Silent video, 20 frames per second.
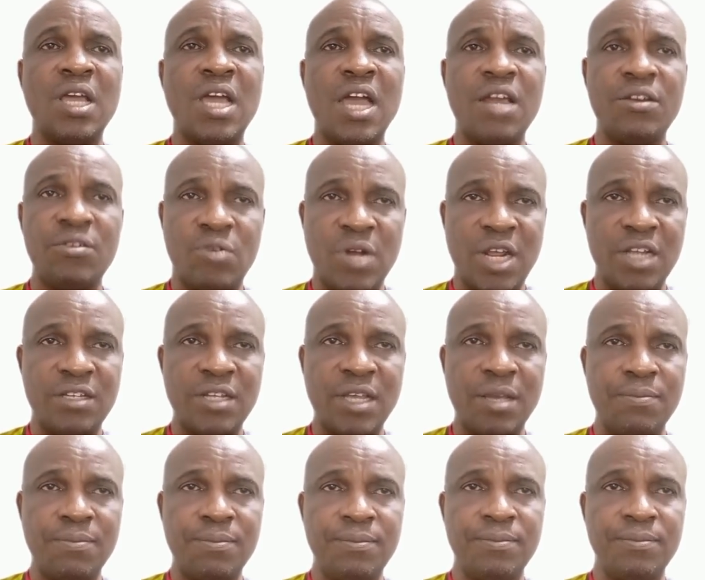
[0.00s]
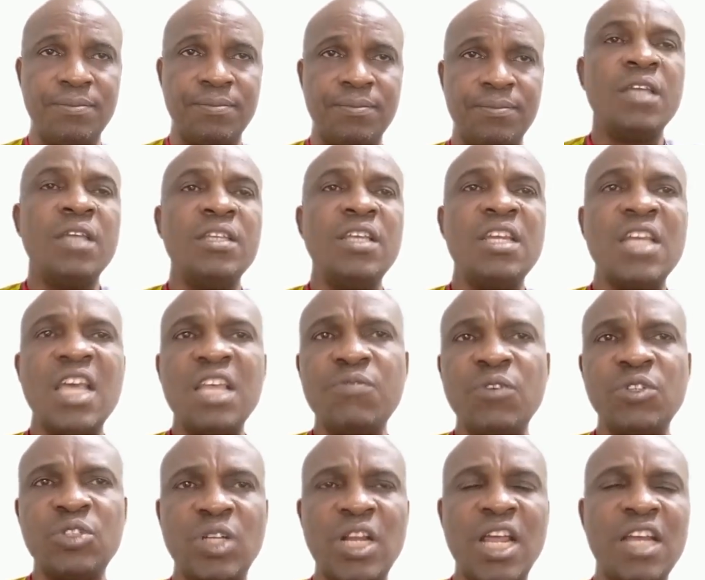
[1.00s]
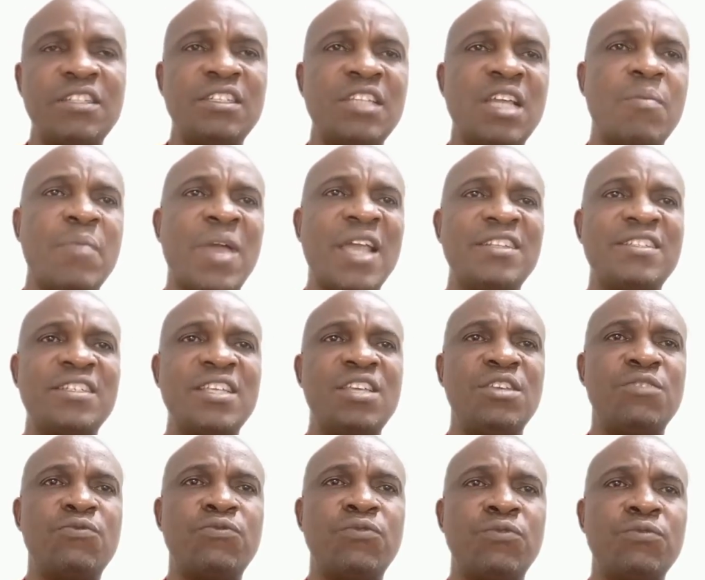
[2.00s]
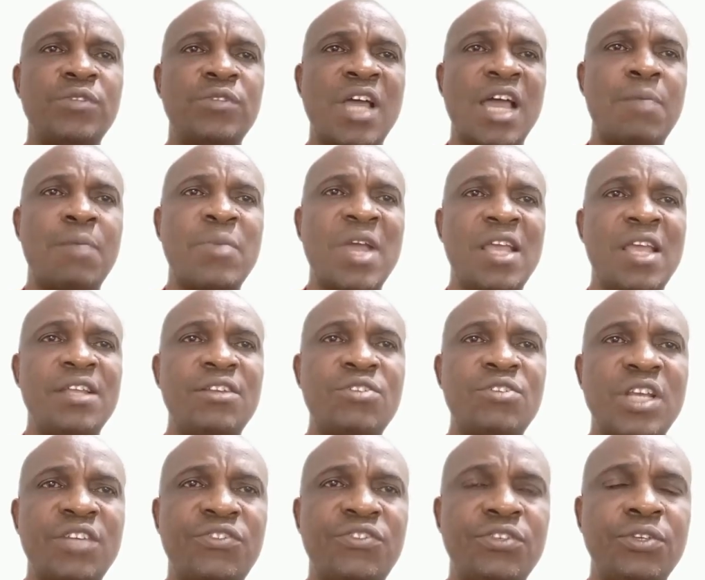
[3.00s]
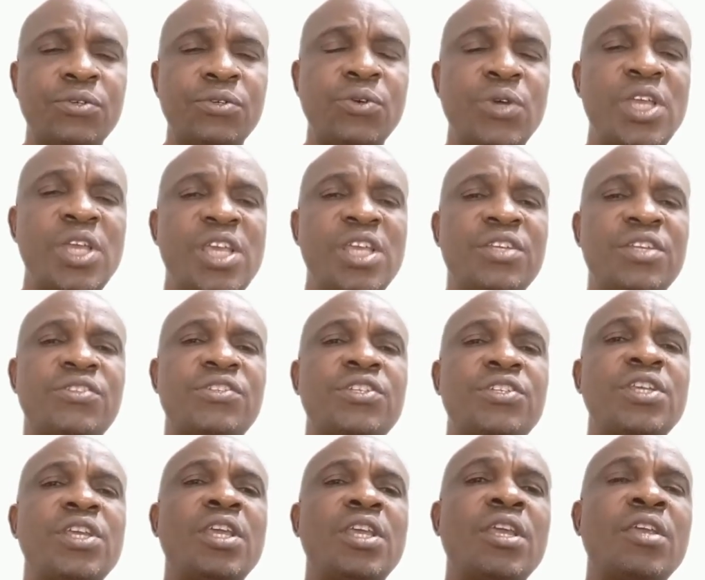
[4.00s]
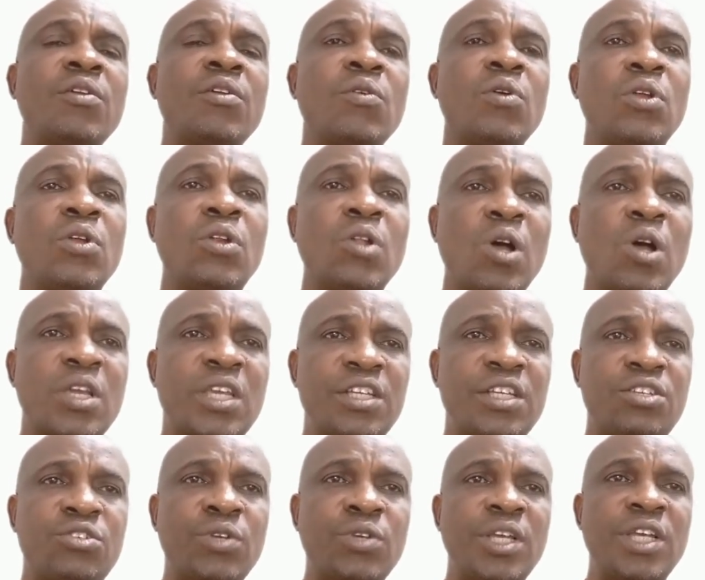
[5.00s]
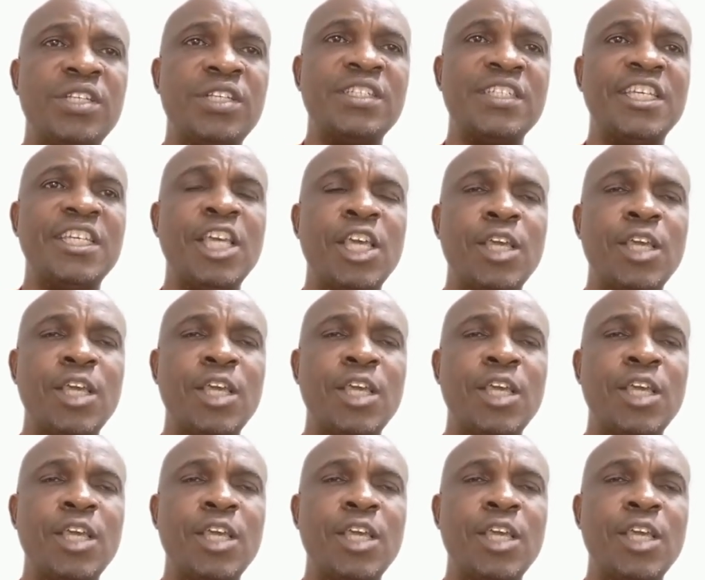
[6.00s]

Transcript: at the right time. The next functionality that might interest you is the Lucky Trade